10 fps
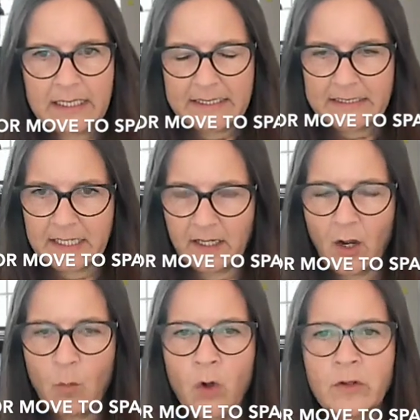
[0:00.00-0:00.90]
Yeah,
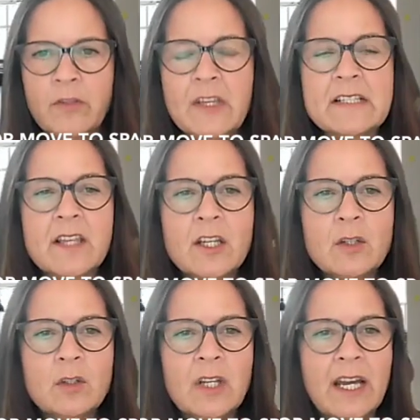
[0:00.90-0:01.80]
and one of the things I'd
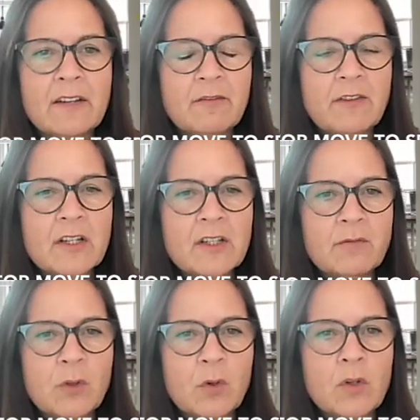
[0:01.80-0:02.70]
look at, first
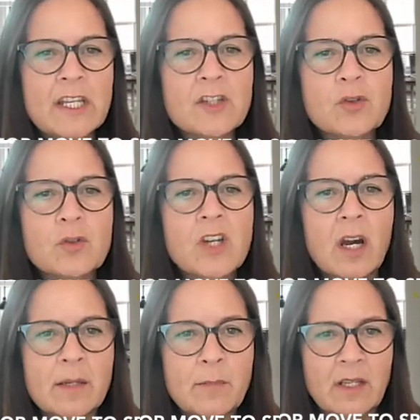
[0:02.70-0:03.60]
of all, is your
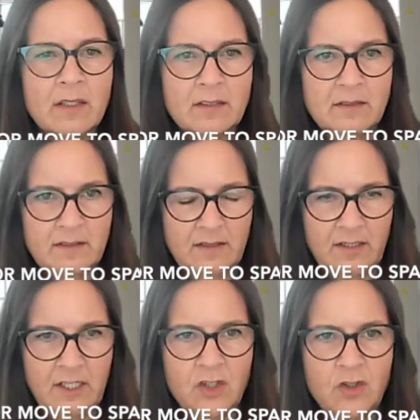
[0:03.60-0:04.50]
timeline.
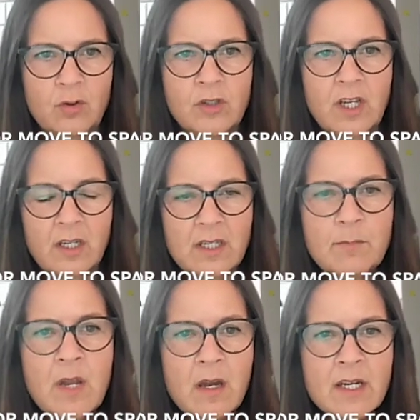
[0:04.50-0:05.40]
Is your
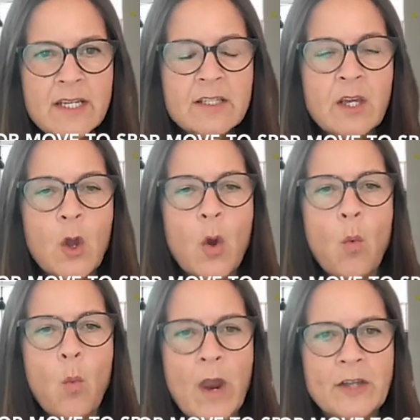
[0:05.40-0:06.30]
timeline,
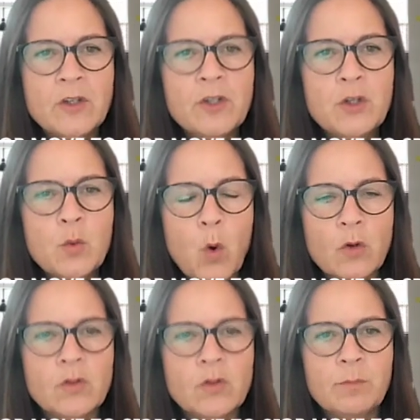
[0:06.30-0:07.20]
when do you
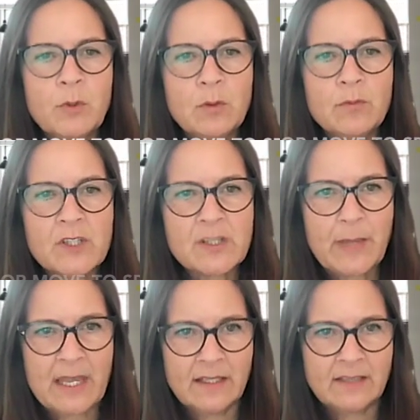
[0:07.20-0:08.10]
want to move to
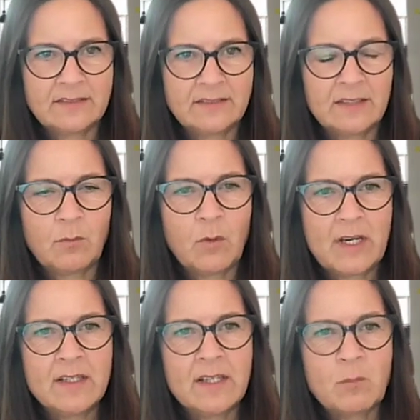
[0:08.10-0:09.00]
Spain?
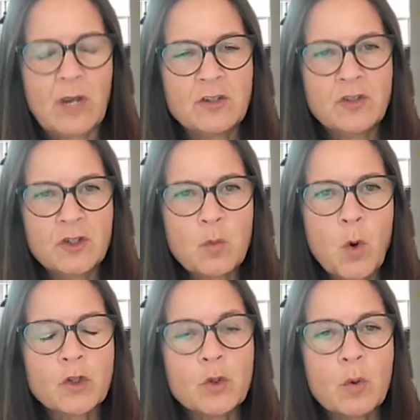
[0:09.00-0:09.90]
When do you
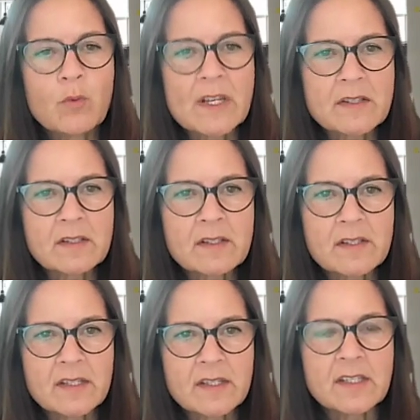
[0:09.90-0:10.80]
want your
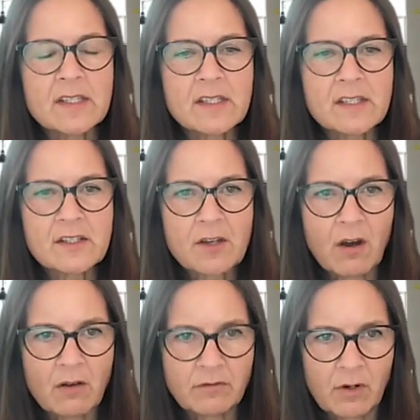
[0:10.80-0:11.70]
residency to
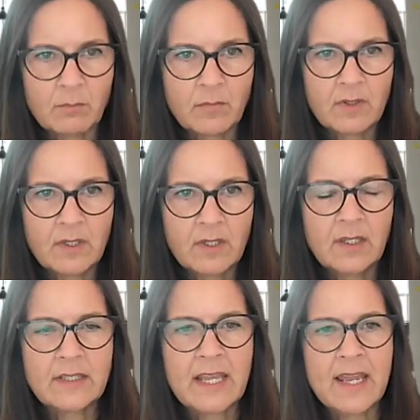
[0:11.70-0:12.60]
start from?
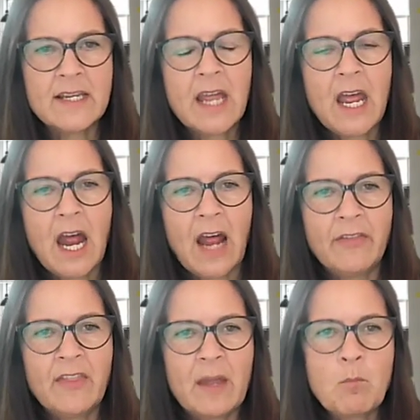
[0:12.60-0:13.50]
Okay,
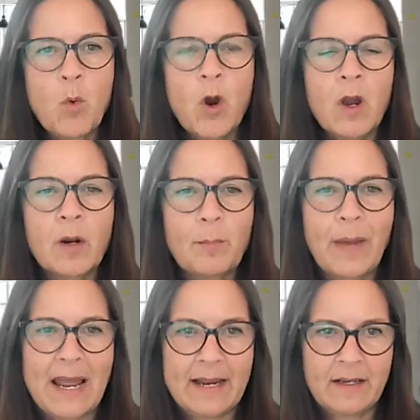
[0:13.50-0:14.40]
and then work
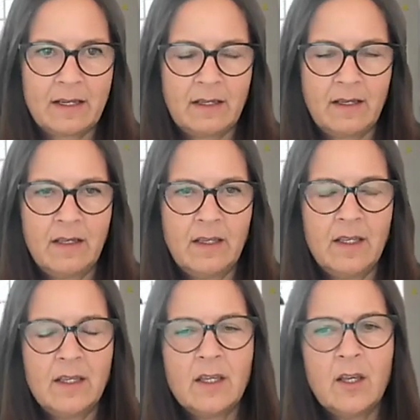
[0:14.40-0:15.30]
back,
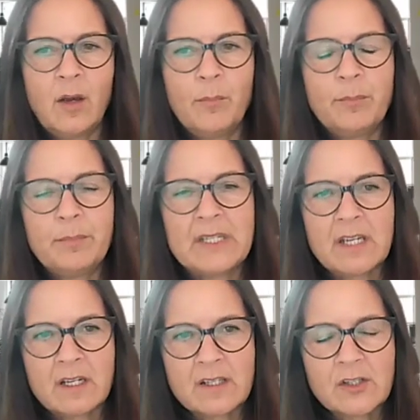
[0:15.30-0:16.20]

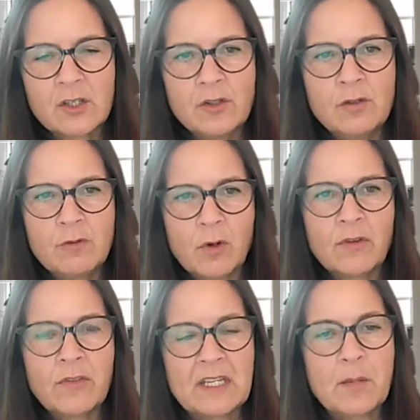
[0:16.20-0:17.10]
because you've got to
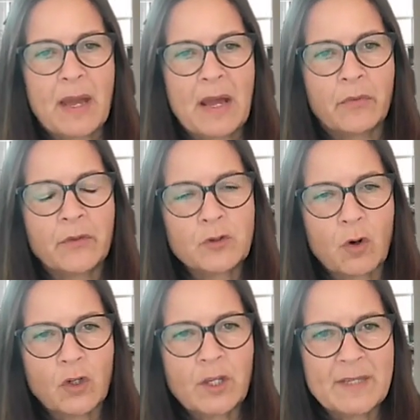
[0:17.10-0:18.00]
think about the
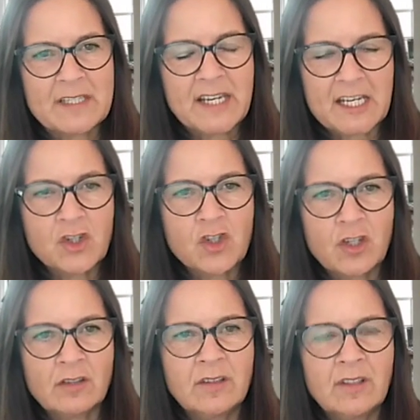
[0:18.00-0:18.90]

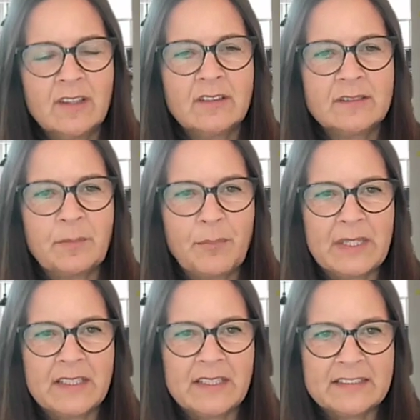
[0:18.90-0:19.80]
documentation
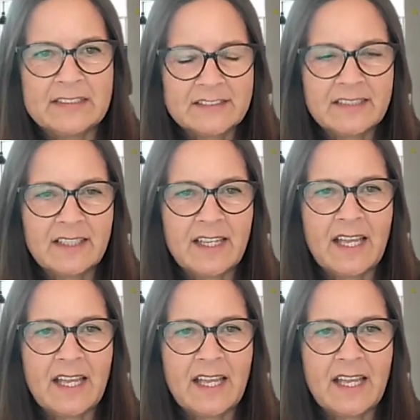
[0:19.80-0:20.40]
being